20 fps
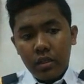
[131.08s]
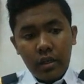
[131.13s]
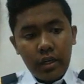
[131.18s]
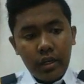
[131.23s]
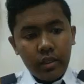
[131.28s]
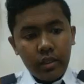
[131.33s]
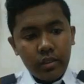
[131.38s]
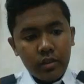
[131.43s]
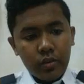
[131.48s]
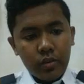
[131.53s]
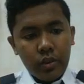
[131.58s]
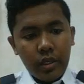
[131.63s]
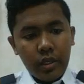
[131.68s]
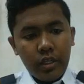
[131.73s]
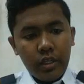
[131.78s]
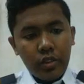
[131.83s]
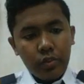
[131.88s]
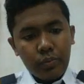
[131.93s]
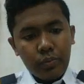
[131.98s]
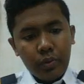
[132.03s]
add
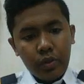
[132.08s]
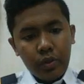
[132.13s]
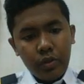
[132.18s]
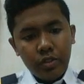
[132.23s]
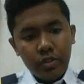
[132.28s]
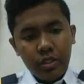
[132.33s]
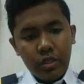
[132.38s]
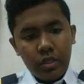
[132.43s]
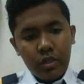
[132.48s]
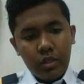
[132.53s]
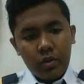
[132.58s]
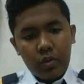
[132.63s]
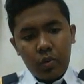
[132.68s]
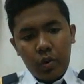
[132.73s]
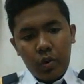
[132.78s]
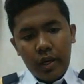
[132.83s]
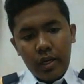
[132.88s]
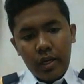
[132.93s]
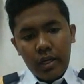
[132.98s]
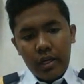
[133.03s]
together to produce
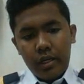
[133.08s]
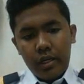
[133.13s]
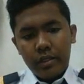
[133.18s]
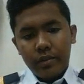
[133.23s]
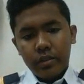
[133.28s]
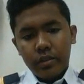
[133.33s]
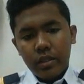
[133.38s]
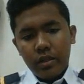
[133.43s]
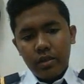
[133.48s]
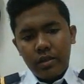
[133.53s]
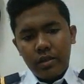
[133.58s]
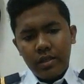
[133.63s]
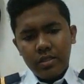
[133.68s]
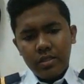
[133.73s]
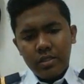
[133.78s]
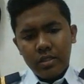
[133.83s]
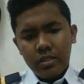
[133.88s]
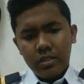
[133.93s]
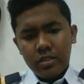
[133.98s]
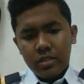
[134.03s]
white light.
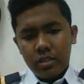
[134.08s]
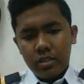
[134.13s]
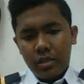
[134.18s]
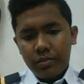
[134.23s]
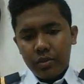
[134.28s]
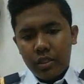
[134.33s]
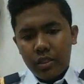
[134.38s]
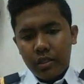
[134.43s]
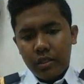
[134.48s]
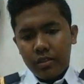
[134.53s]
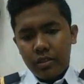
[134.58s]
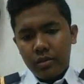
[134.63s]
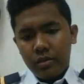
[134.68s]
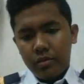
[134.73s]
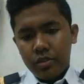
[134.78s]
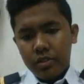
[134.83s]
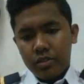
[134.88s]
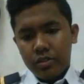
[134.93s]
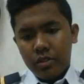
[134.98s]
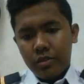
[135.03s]
This is sometimes
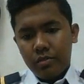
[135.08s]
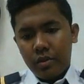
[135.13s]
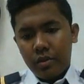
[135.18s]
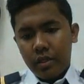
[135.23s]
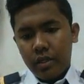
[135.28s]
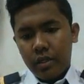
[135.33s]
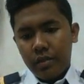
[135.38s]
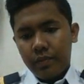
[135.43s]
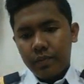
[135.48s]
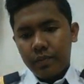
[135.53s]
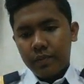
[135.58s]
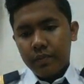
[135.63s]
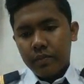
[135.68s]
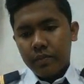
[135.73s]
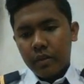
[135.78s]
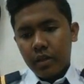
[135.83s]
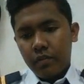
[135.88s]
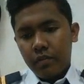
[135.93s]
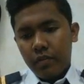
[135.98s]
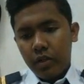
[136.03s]
demonstrated by
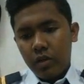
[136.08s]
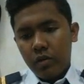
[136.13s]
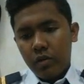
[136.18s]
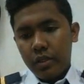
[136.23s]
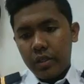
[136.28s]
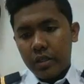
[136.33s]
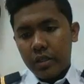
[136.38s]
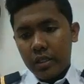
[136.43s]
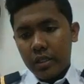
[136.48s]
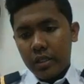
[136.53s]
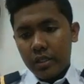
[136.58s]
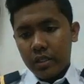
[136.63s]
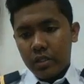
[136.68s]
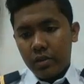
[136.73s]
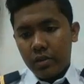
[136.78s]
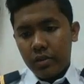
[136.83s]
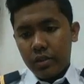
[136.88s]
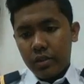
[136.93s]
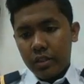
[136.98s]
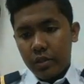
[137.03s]
following color
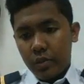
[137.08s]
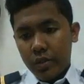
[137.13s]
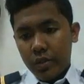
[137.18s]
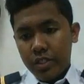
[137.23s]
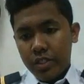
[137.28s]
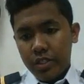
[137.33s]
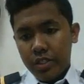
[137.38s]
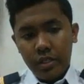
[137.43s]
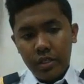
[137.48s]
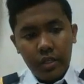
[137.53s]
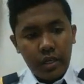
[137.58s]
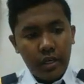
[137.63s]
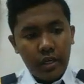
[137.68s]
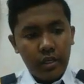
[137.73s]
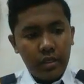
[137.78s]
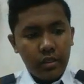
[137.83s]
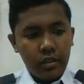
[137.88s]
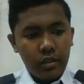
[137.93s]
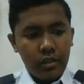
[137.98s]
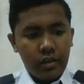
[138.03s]
equation
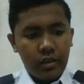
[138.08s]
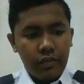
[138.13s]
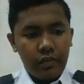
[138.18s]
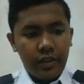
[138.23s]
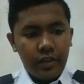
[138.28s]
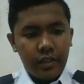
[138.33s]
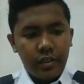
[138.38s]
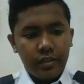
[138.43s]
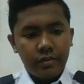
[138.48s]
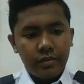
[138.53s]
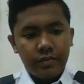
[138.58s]
and graphic.